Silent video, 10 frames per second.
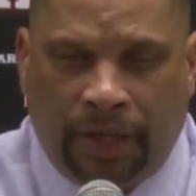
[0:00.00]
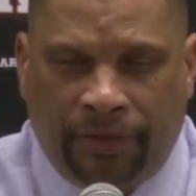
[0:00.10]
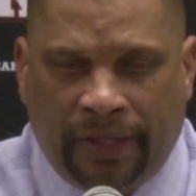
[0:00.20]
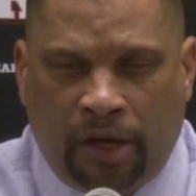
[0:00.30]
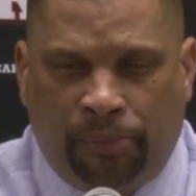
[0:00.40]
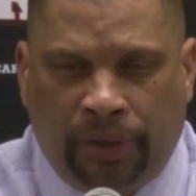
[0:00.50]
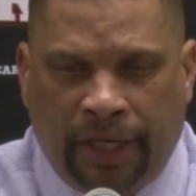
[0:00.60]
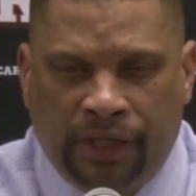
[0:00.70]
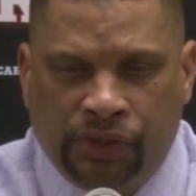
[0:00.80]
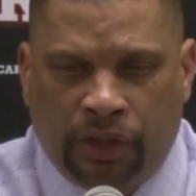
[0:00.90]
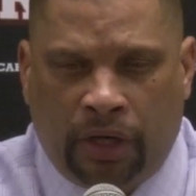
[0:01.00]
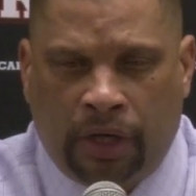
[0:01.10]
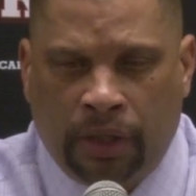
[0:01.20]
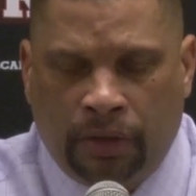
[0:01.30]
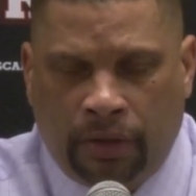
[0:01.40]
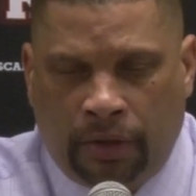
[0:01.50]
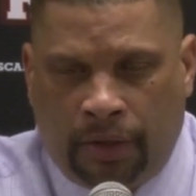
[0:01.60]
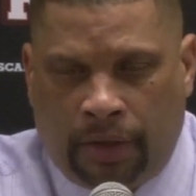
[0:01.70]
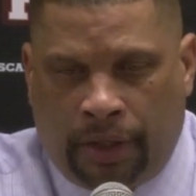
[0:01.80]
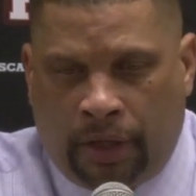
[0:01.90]
I think our players are,
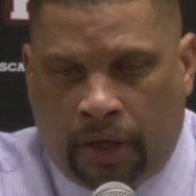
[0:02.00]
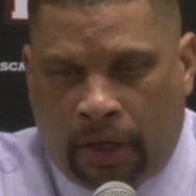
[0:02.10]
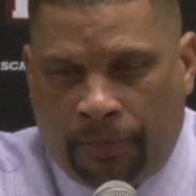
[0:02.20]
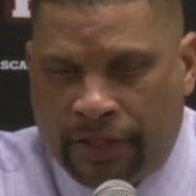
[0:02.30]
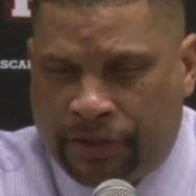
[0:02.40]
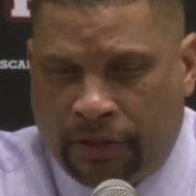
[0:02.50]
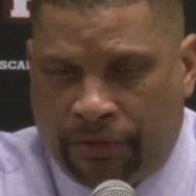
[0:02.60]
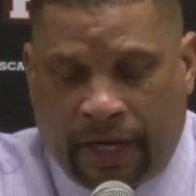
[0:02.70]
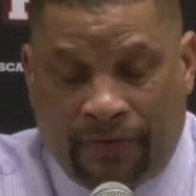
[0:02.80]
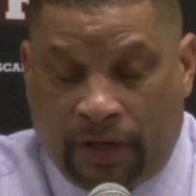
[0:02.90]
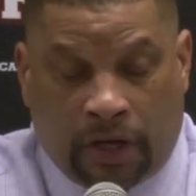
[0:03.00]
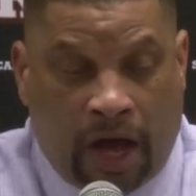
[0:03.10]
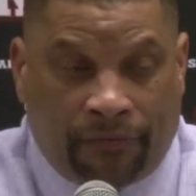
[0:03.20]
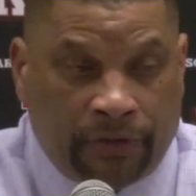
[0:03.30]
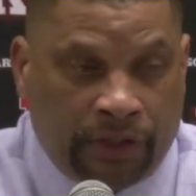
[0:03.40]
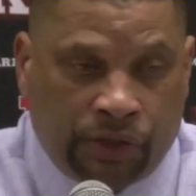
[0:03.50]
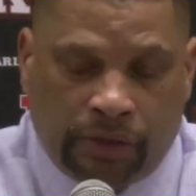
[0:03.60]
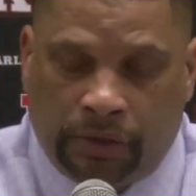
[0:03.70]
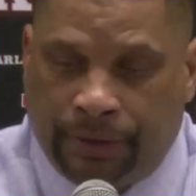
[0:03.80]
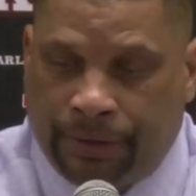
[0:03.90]
they have that confidence.